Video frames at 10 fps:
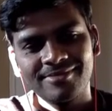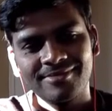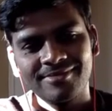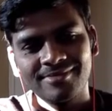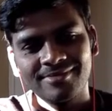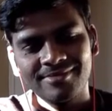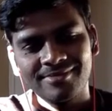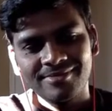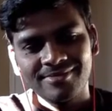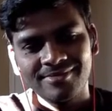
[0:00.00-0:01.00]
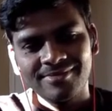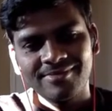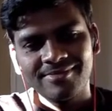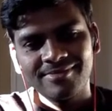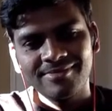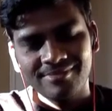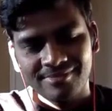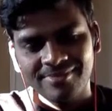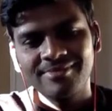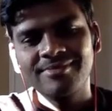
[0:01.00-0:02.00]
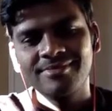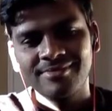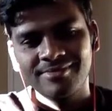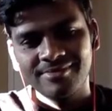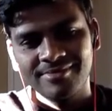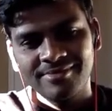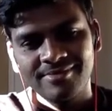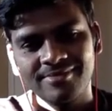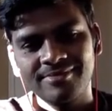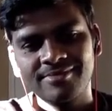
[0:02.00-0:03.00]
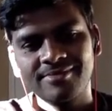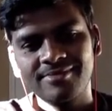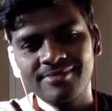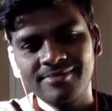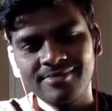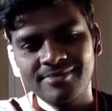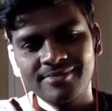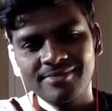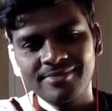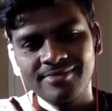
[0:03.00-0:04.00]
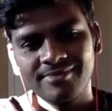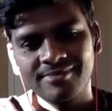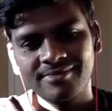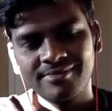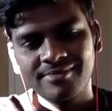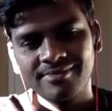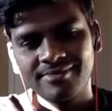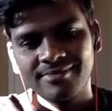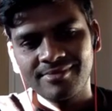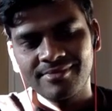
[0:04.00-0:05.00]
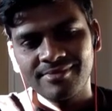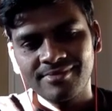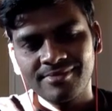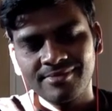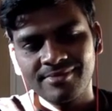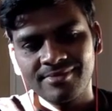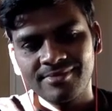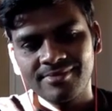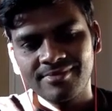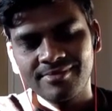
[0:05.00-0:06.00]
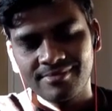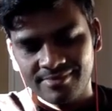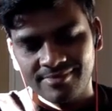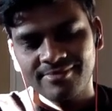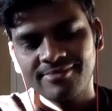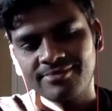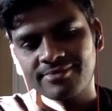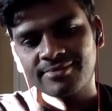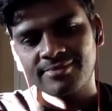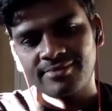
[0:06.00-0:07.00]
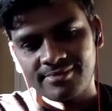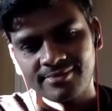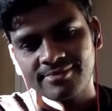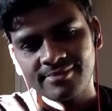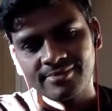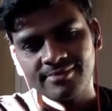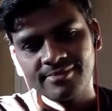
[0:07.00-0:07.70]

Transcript: (not speaking)